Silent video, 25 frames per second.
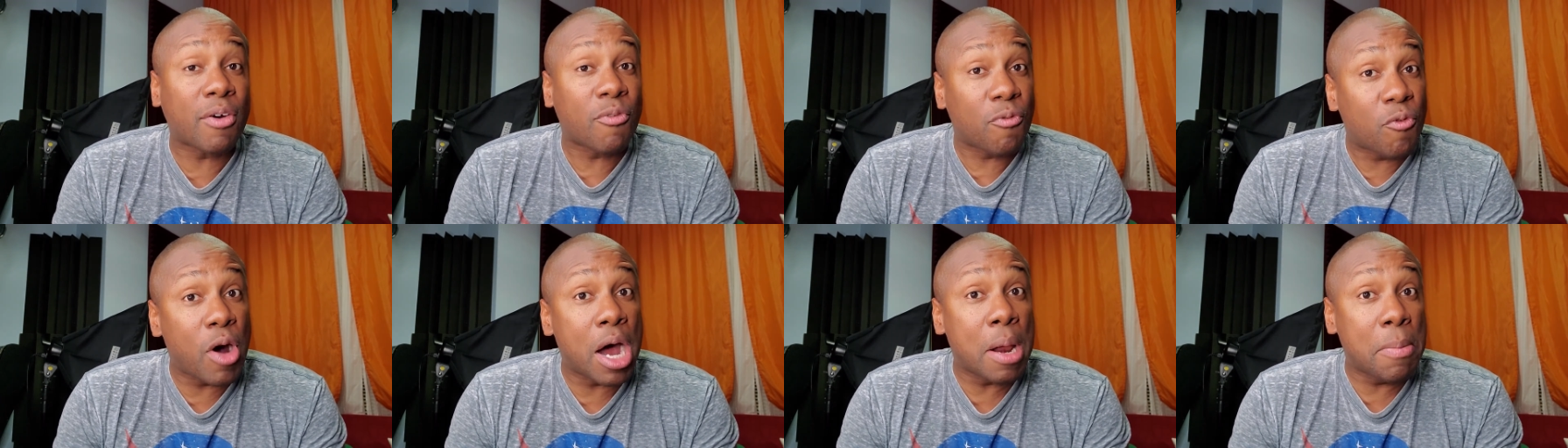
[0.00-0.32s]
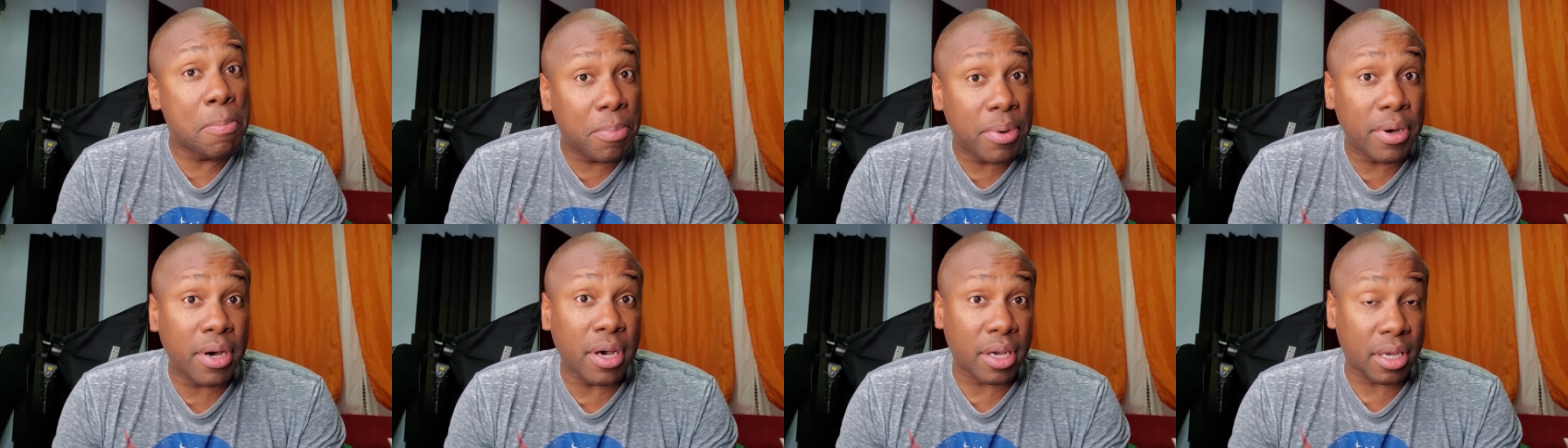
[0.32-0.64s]
one
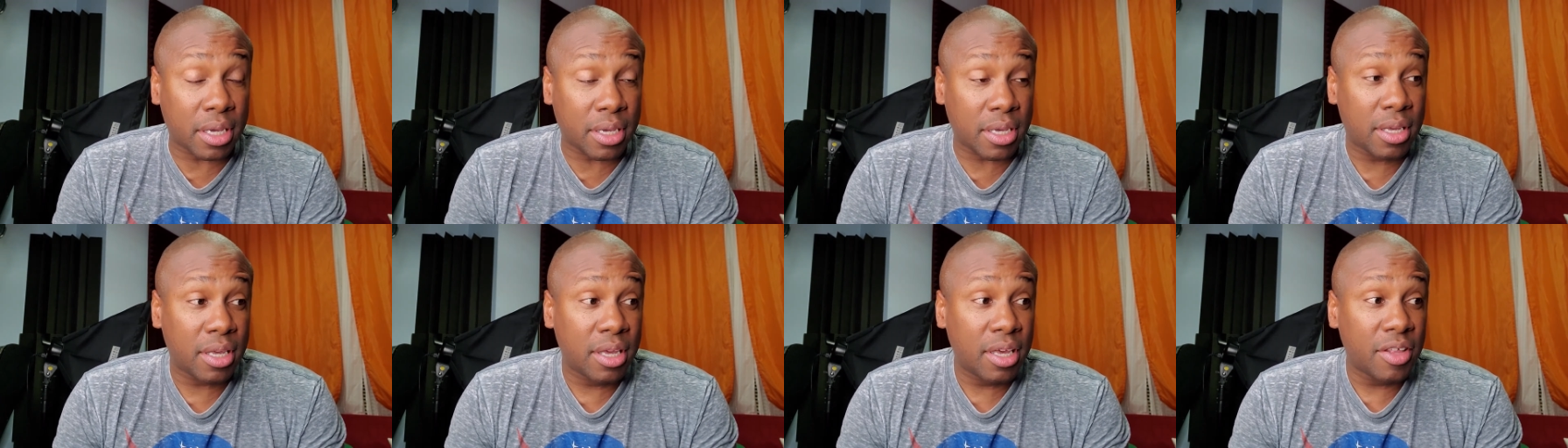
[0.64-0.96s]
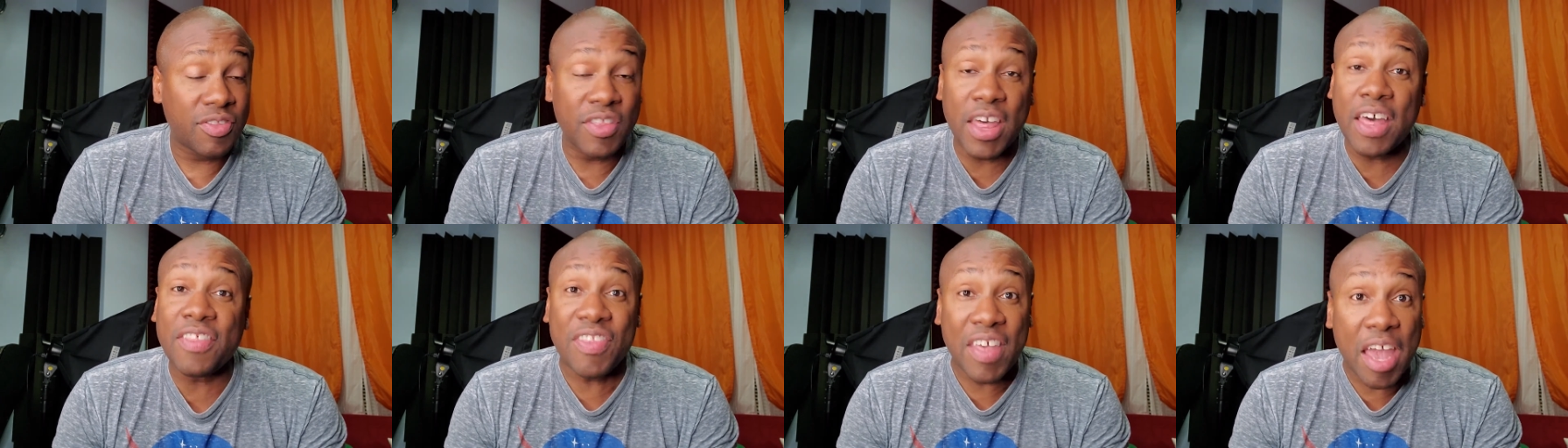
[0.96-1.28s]
book
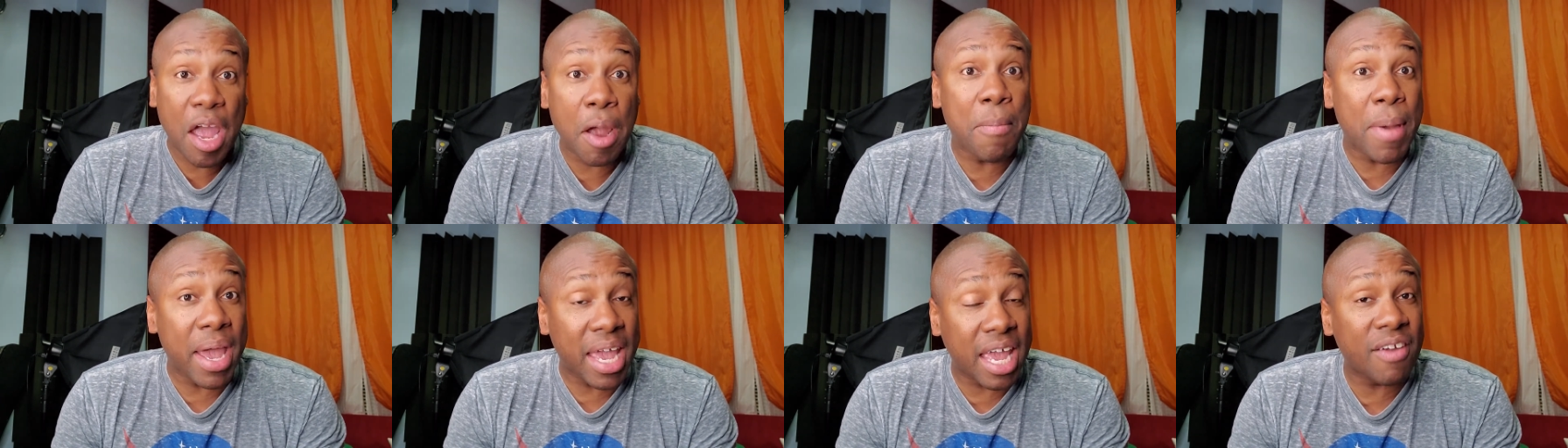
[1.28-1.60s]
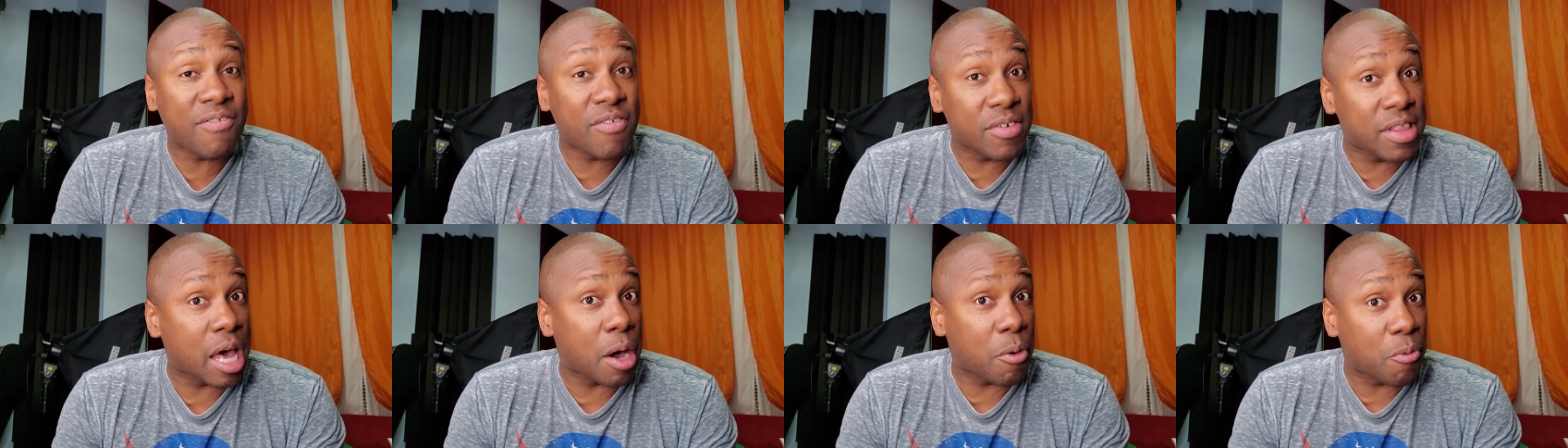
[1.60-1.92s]
that they're making
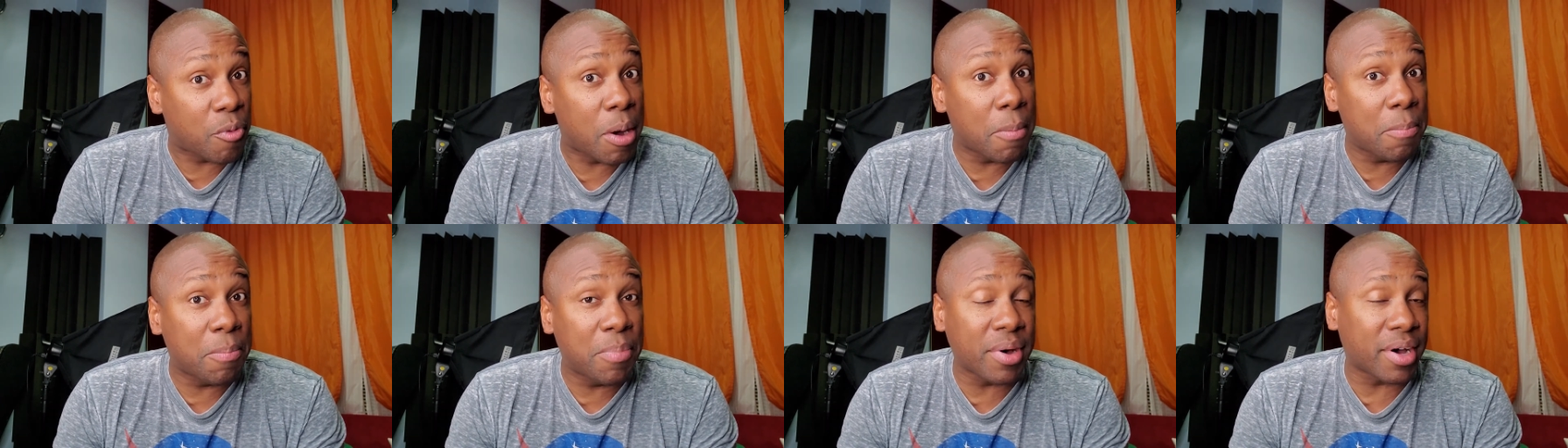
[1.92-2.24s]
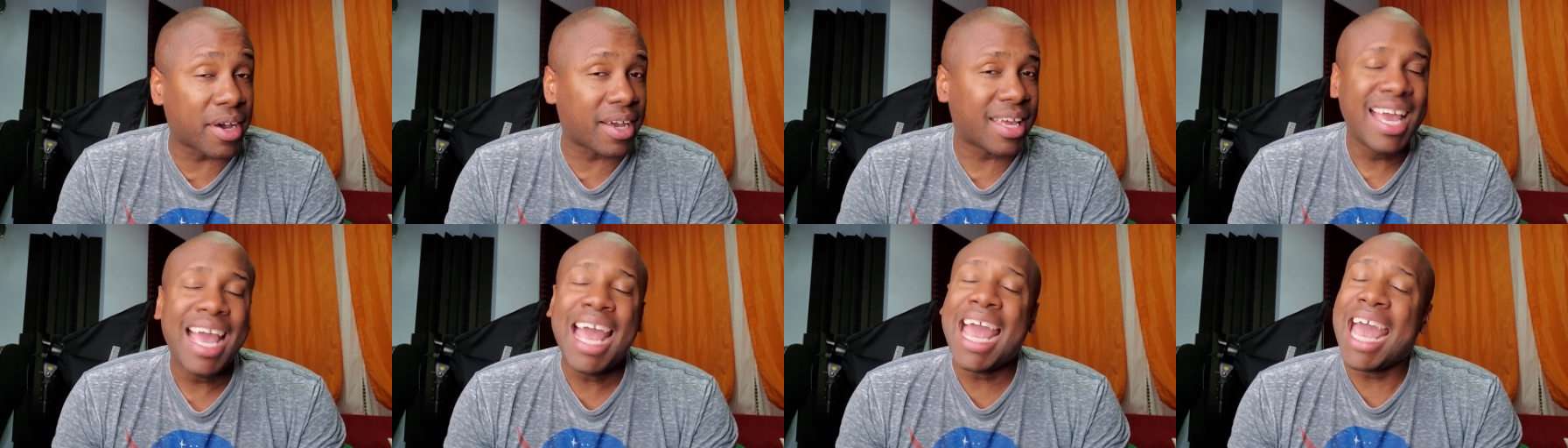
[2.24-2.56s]
from that one
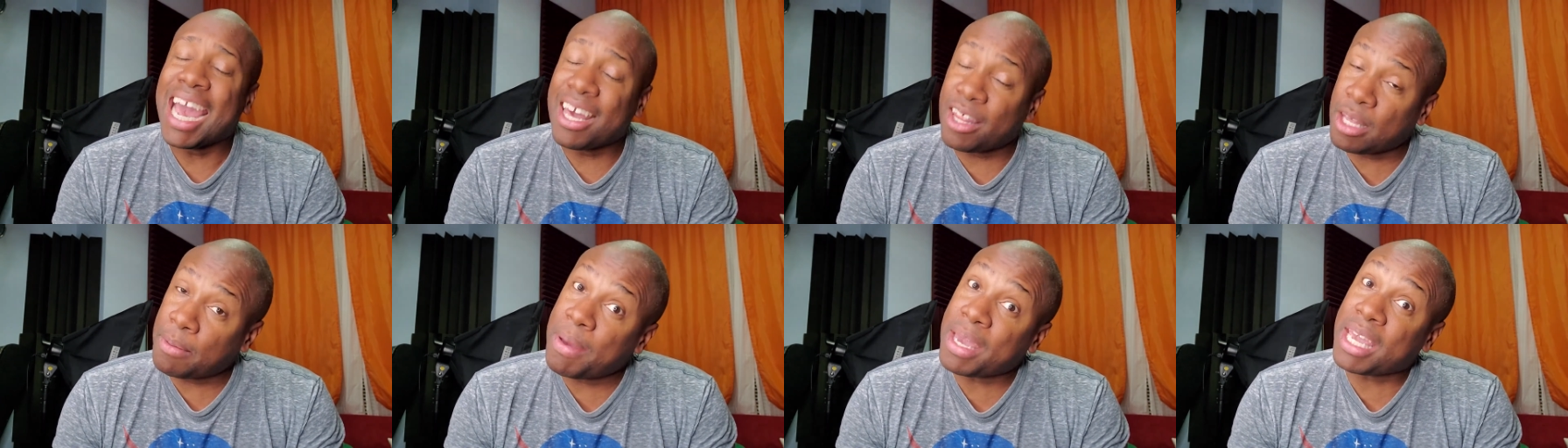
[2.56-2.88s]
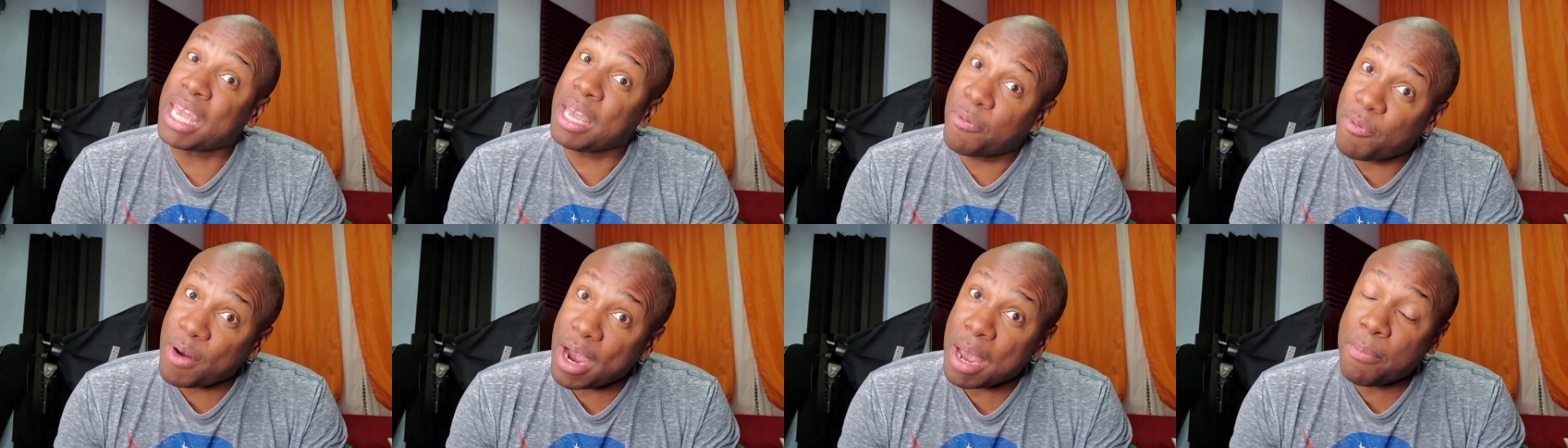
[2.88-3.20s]
book. And they're
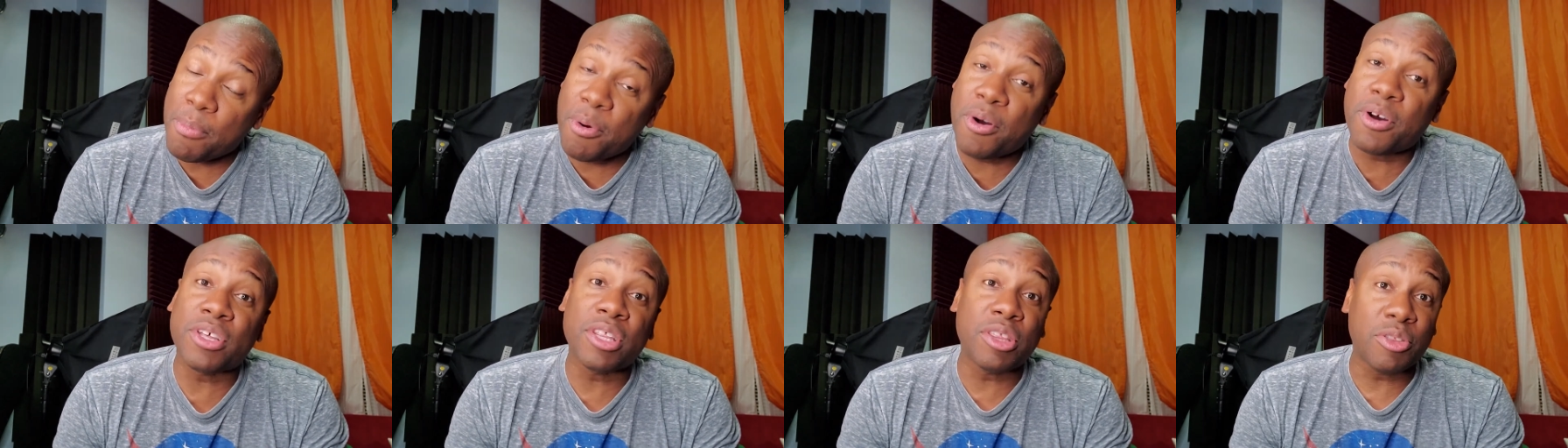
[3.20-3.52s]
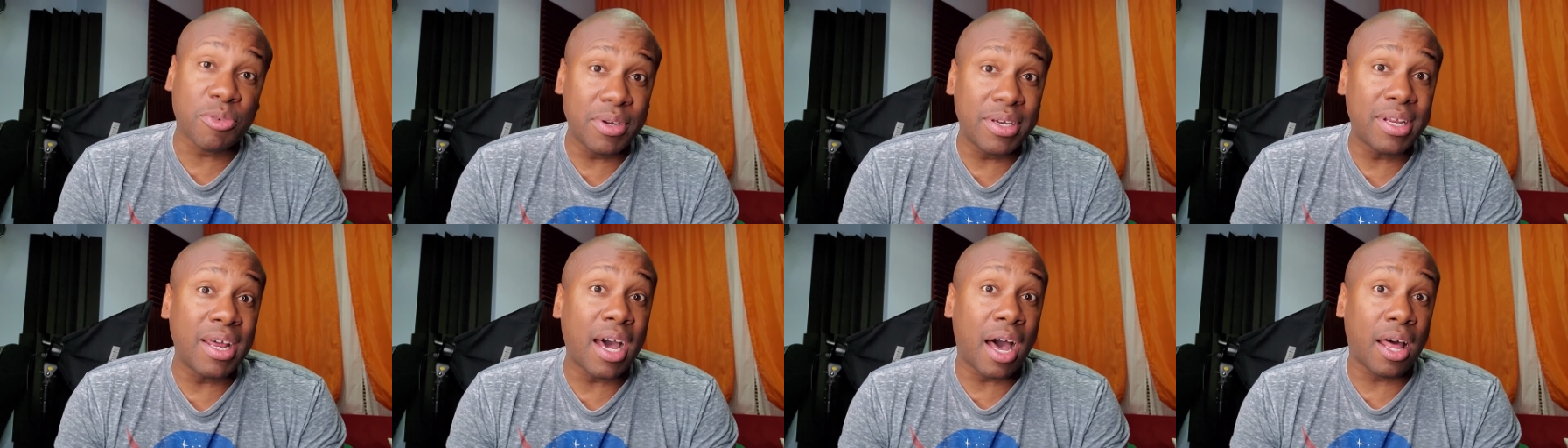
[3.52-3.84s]
making way more than
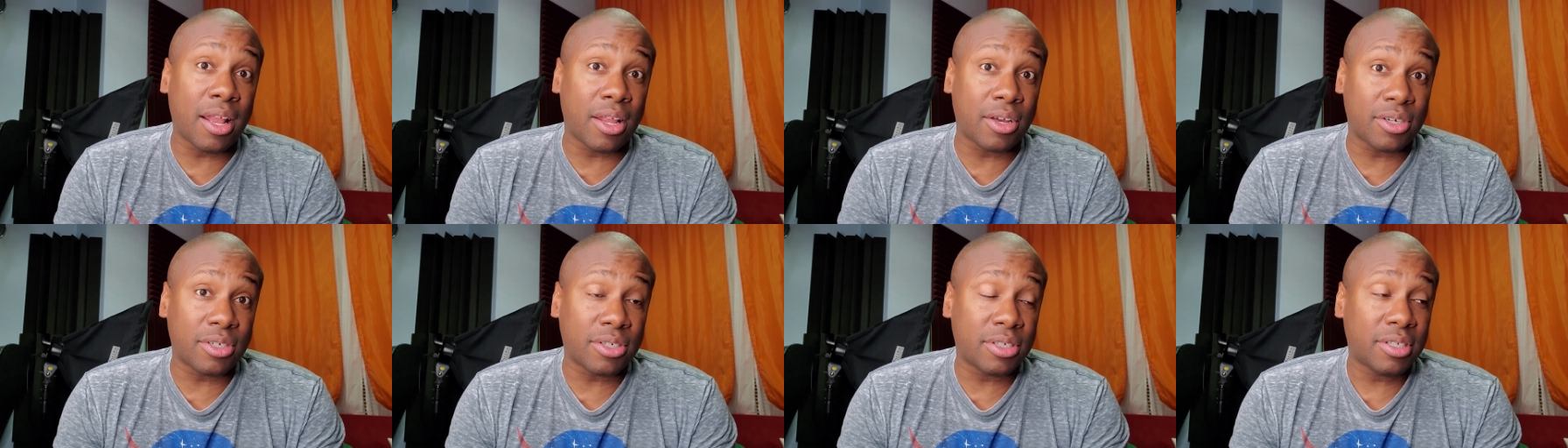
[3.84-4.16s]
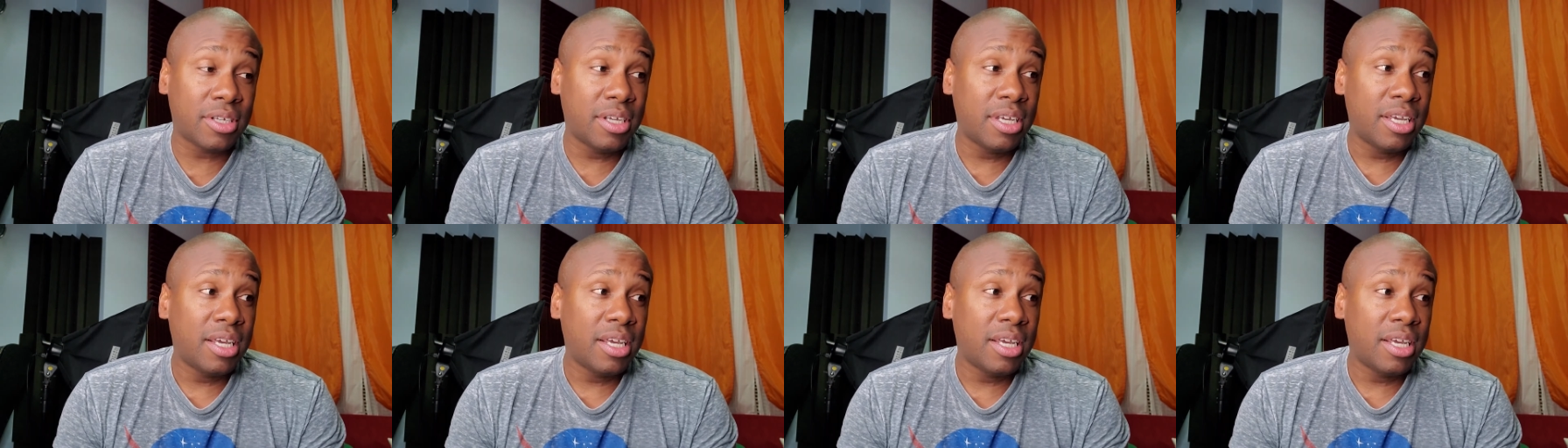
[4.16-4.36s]
$3.